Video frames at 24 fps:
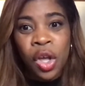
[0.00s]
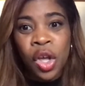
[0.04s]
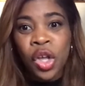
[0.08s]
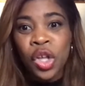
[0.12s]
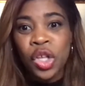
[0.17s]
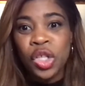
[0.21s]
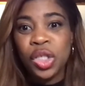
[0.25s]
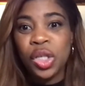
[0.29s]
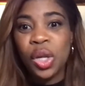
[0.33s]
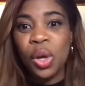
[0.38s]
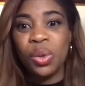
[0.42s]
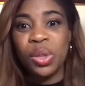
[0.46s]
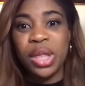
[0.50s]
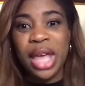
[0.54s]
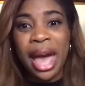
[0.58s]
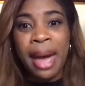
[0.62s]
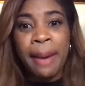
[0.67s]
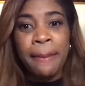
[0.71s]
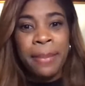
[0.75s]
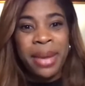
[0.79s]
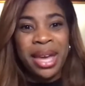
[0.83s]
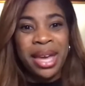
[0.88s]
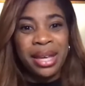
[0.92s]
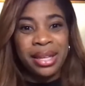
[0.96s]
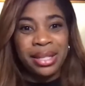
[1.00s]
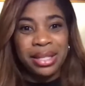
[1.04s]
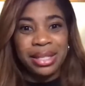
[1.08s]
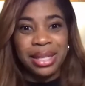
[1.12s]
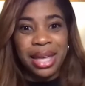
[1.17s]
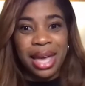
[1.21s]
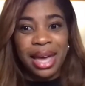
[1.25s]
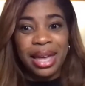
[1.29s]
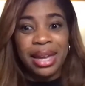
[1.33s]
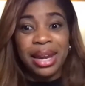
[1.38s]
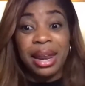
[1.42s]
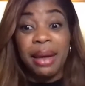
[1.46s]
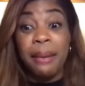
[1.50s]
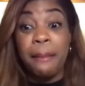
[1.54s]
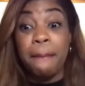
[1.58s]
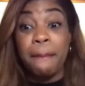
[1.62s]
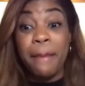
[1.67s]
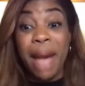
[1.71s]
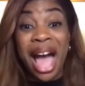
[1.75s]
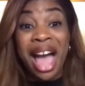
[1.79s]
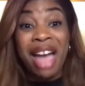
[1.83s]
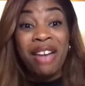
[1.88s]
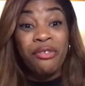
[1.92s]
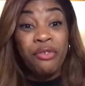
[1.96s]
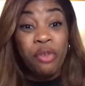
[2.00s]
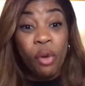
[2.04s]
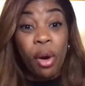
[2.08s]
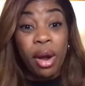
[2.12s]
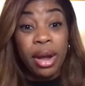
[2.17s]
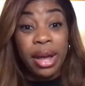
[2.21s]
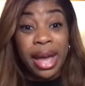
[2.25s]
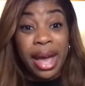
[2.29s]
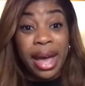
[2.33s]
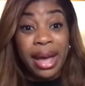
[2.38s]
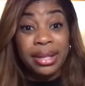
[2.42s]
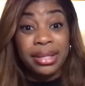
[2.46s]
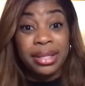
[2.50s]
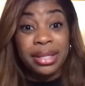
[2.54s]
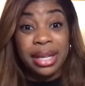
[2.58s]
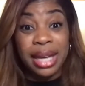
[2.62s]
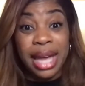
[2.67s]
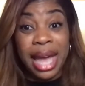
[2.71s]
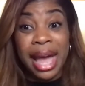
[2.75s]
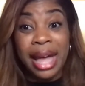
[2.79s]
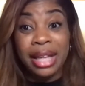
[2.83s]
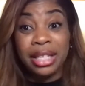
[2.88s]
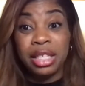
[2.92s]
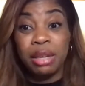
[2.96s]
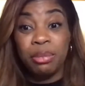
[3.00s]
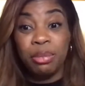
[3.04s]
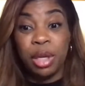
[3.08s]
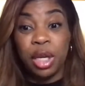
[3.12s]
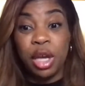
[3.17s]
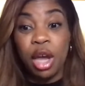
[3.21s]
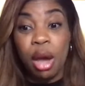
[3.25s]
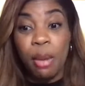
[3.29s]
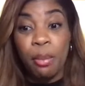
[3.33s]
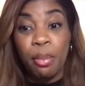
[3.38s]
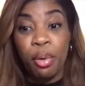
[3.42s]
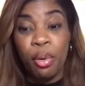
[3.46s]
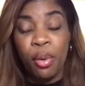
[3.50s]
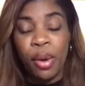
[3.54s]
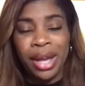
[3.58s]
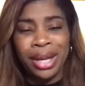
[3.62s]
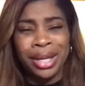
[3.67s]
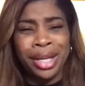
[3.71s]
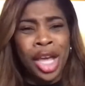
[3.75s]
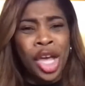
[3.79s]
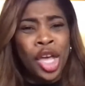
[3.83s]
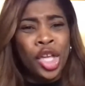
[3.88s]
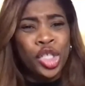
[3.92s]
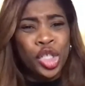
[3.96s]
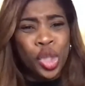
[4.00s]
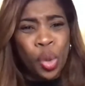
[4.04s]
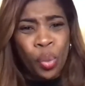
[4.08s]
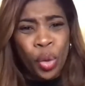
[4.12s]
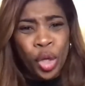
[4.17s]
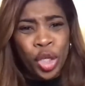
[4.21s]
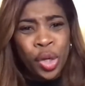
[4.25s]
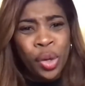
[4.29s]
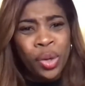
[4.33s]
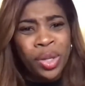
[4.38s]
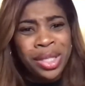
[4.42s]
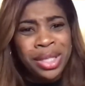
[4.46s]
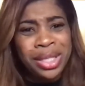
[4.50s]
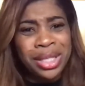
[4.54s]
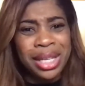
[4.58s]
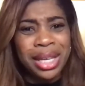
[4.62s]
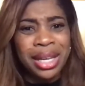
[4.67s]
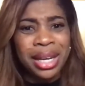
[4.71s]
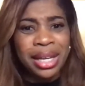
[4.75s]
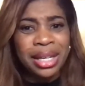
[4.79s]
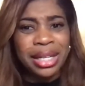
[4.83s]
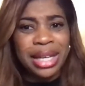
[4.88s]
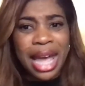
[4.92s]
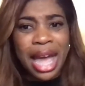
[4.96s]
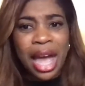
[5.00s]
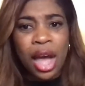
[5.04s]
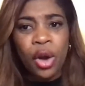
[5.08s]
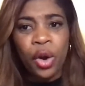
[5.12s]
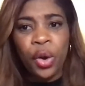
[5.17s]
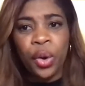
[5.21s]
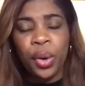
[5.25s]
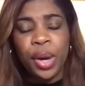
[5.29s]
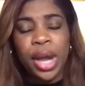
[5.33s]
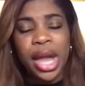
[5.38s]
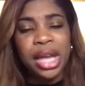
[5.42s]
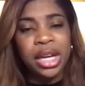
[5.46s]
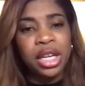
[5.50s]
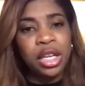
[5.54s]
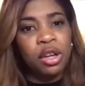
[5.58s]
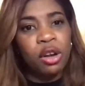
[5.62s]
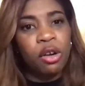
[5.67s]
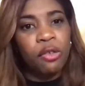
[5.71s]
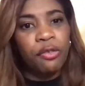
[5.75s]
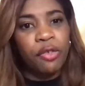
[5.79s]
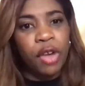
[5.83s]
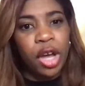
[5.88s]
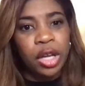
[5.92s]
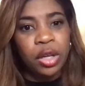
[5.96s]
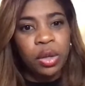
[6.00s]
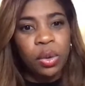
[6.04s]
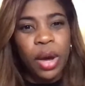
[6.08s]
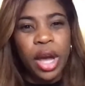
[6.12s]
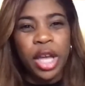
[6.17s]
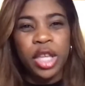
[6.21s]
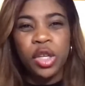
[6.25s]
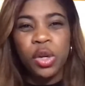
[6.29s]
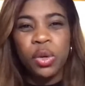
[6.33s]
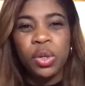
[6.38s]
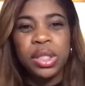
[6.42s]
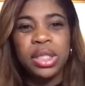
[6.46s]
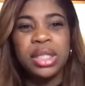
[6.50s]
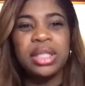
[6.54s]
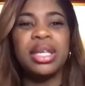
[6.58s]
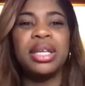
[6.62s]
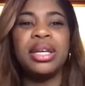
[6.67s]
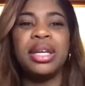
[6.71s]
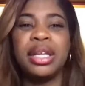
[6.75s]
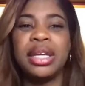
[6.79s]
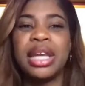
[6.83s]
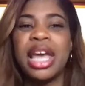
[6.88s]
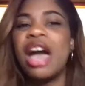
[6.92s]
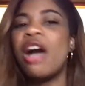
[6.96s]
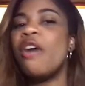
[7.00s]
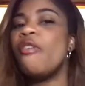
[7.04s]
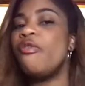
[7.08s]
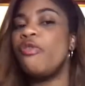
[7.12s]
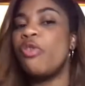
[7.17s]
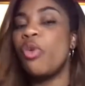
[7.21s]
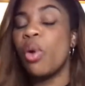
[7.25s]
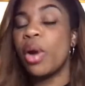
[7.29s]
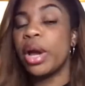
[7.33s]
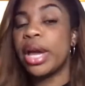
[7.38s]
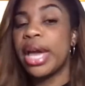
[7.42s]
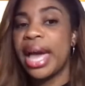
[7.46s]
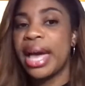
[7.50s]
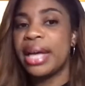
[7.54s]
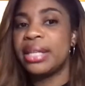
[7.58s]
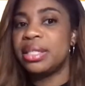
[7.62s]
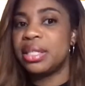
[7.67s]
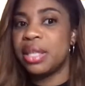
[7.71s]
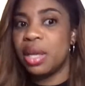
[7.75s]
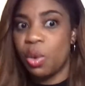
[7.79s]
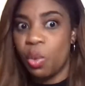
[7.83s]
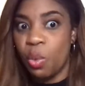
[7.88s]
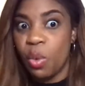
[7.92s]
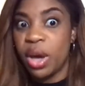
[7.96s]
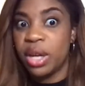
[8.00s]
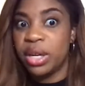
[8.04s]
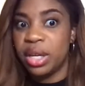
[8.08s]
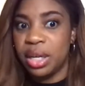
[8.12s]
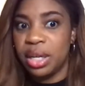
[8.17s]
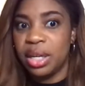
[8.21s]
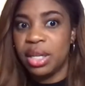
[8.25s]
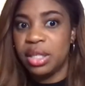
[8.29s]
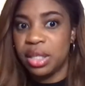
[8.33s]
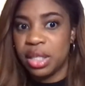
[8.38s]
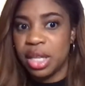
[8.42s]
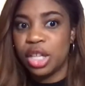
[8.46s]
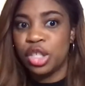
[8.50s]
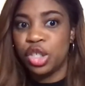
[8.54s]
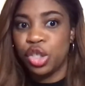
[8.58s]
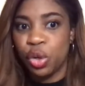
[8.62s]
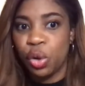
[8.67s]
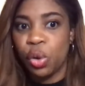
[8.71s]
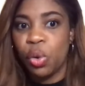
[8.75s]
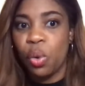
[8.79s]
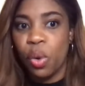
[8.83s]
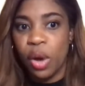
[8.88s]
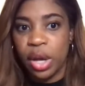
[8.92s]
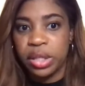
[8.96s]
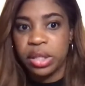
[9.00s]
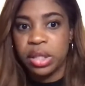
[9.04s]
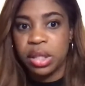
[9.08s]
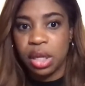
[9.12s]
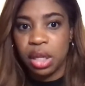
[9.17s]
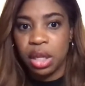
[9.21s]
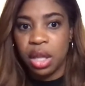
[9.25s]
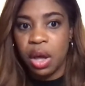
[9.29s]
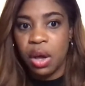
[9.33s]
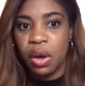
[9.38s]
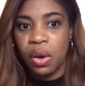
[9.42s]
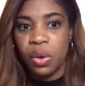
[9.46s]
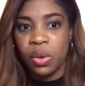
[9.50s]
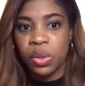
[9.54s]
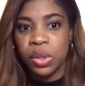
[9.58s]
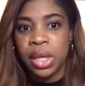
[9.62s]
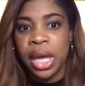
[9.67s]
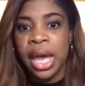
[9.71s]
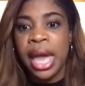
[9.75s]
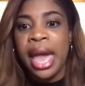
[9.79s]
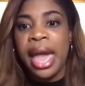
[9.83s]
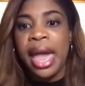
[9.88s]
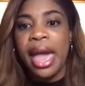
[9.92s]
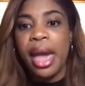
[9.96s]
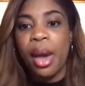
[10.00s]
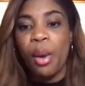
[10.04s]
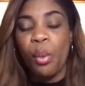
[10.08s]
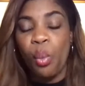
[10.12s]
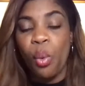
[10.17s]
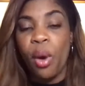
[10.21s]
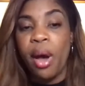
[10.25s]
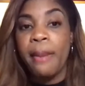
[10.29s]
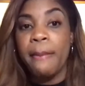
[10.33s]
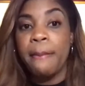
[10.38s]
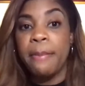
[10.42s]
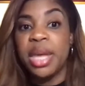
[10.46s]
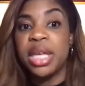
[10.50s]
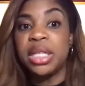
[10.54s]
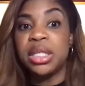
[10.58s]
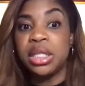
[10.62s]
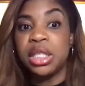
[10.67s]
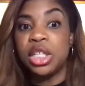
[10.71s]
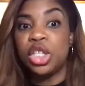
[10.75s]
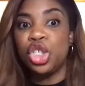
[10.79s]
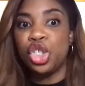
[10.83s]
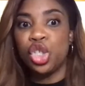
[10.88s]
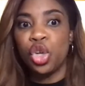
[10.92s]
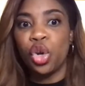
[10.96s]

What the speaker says: So that being said, my forecasting had to be on point. So when you're sitting down creating your funnel and you're sitting down forecasting what it is that you're going to close and what business you're